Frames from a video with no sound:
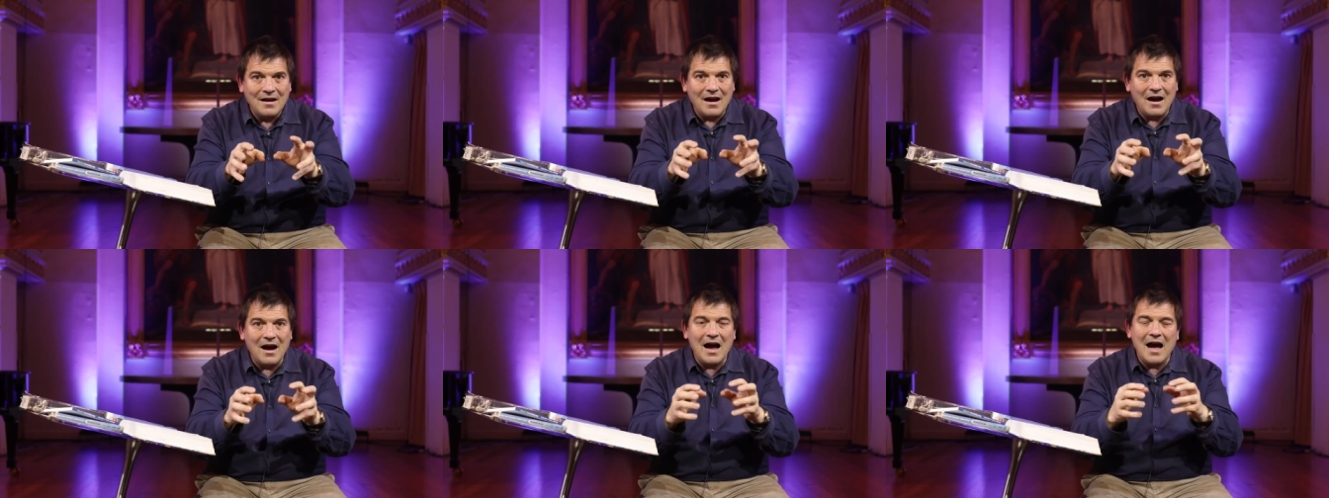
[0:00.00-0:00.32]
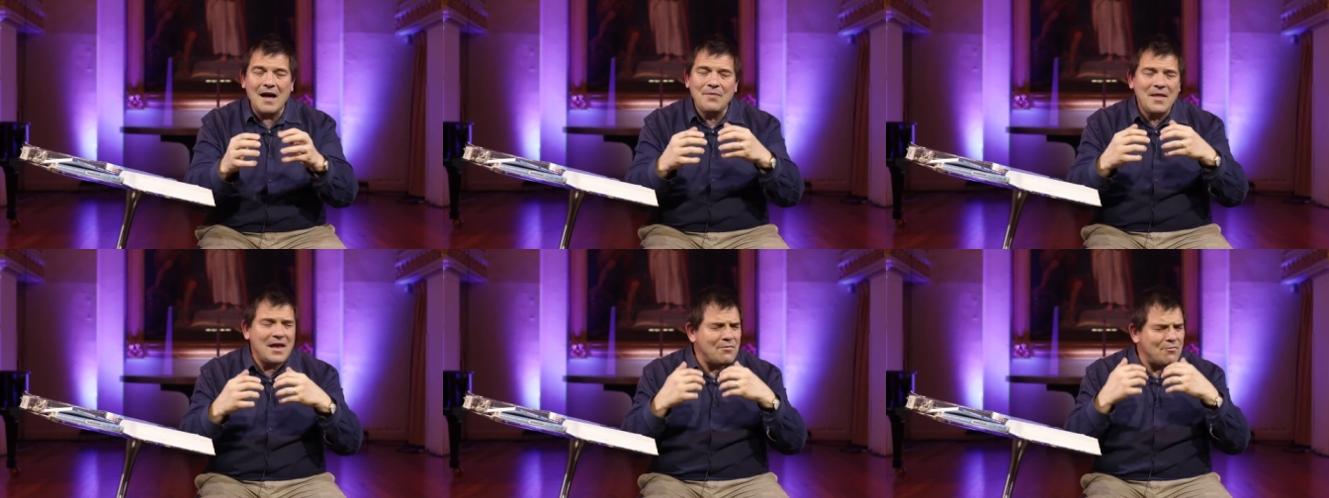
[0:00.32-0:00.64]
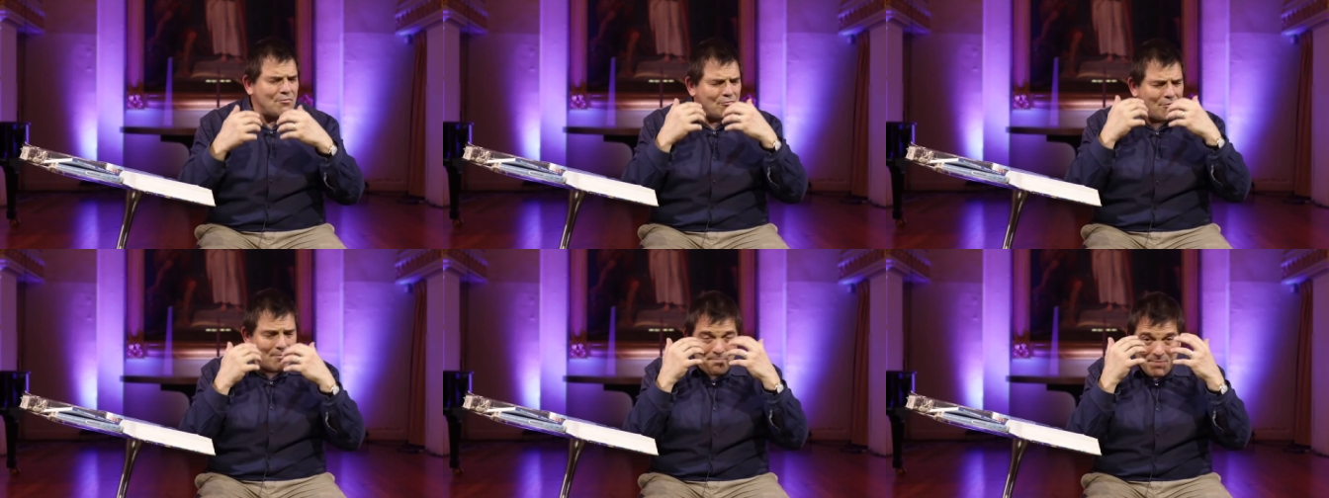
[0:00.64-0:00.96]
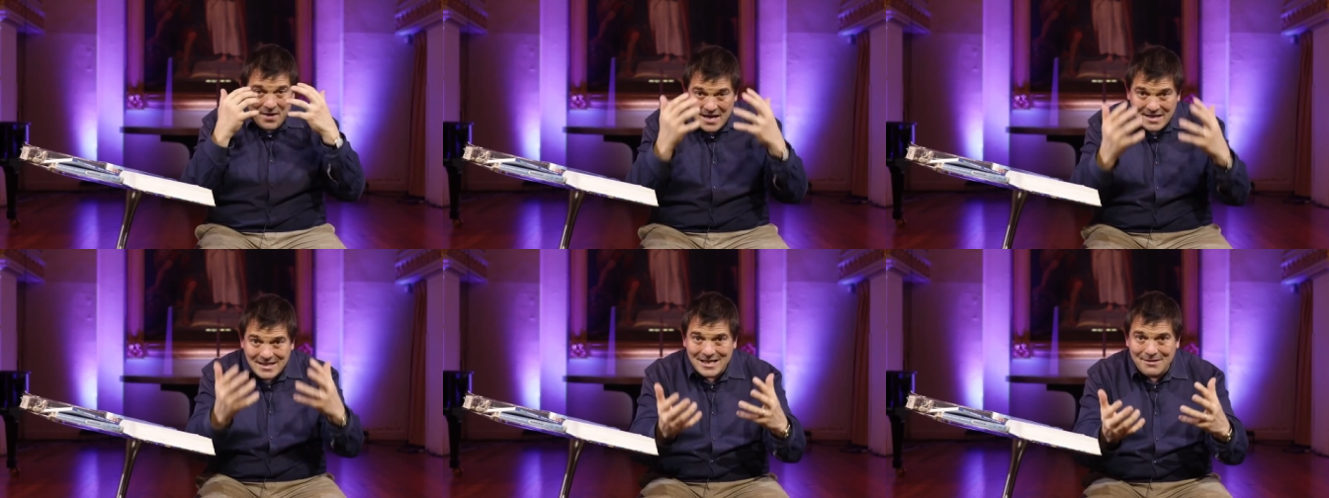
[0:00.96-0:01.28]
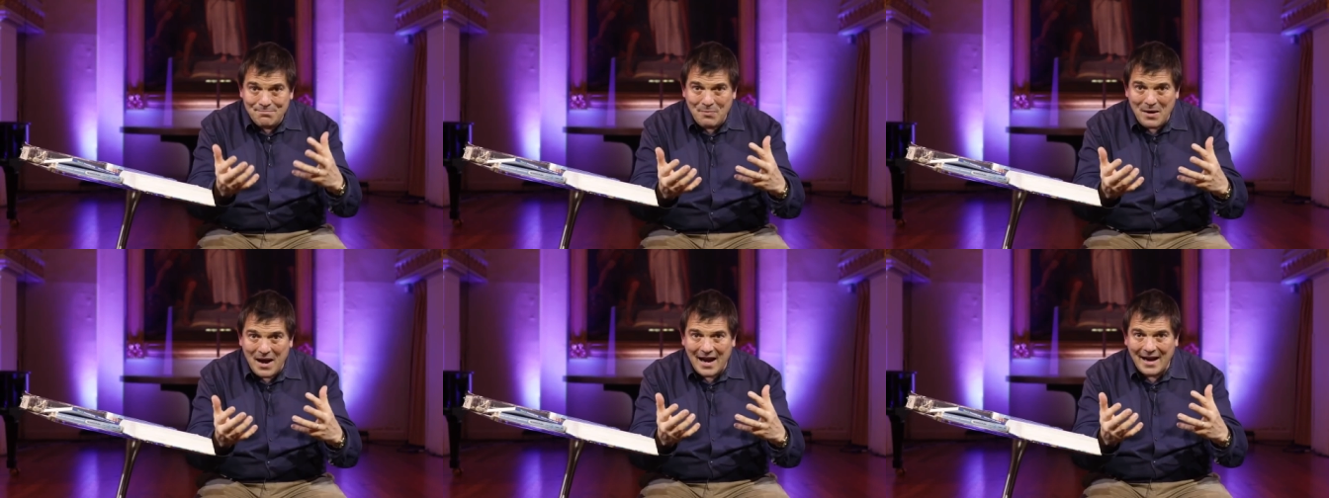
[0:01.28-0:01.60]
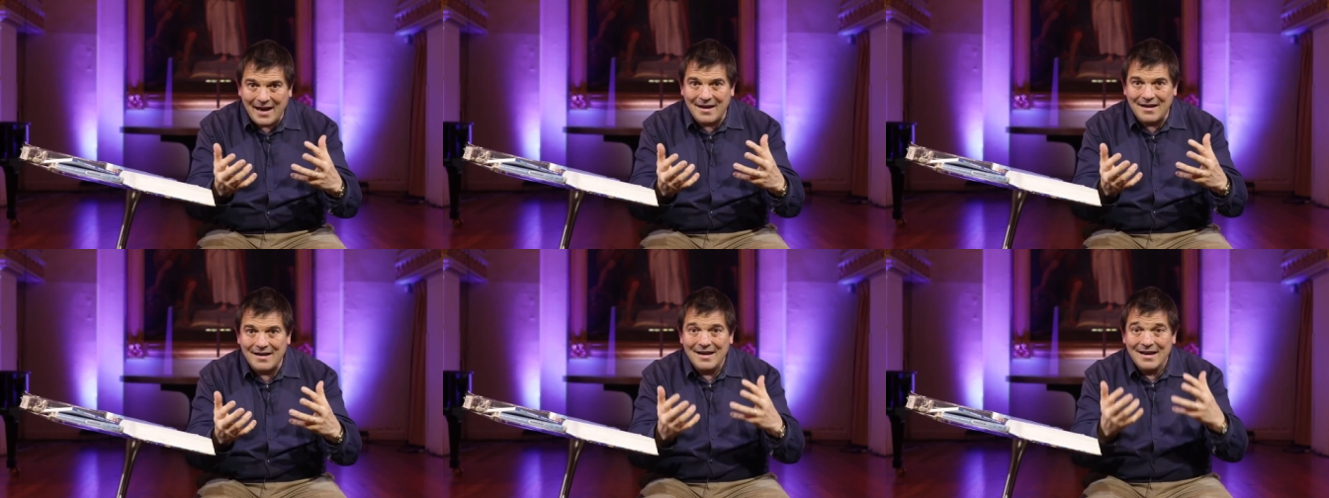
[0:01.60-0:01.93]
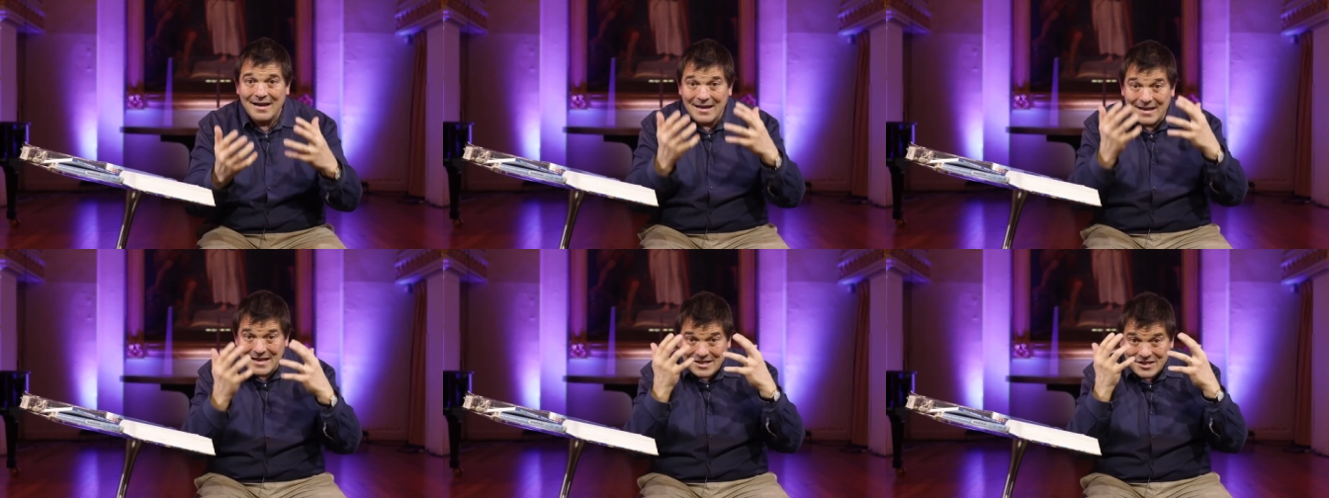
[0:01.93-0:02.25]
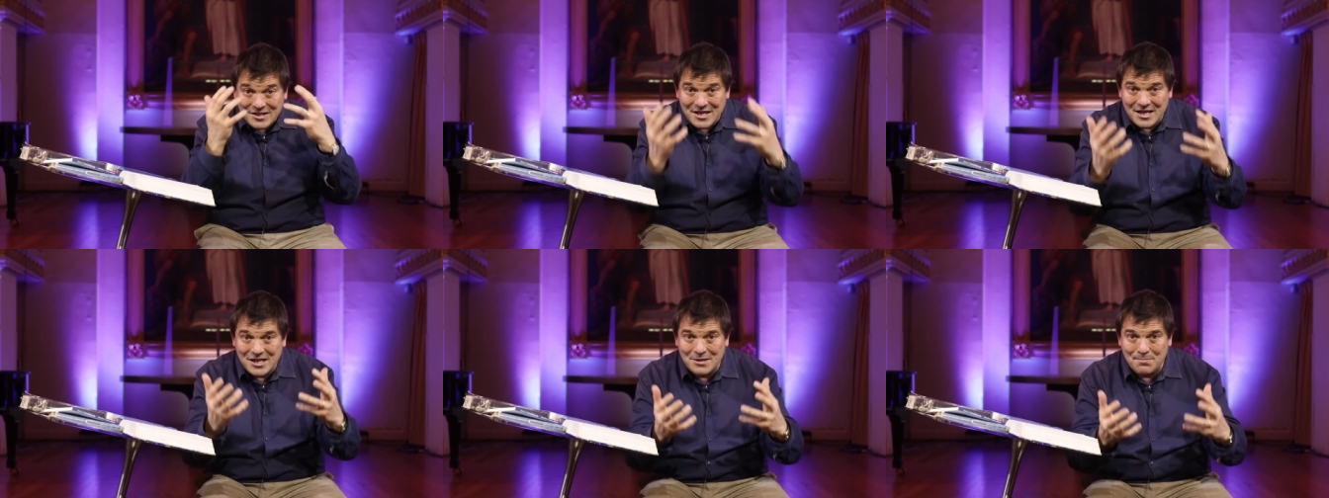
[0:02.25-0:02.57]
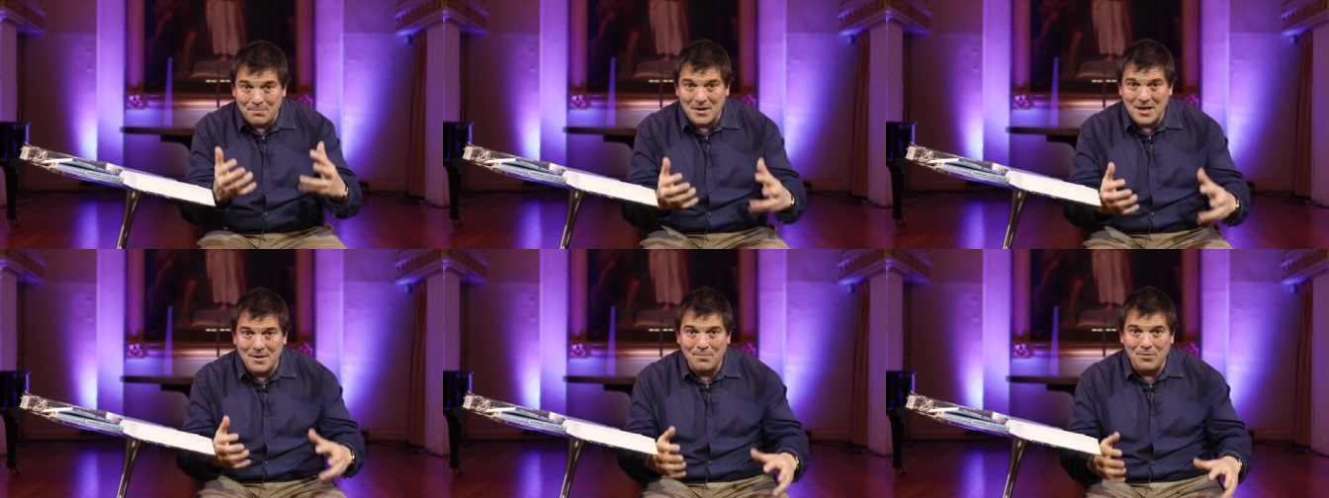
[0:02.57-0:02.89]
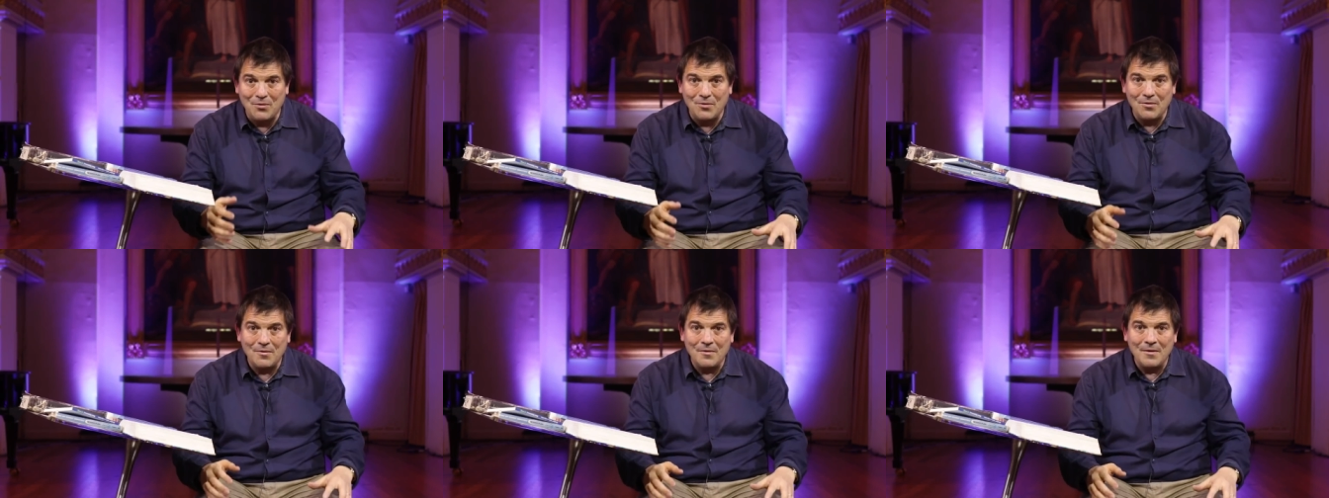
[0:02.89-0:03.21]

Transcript: Uh, and then repeat it back, listening to people.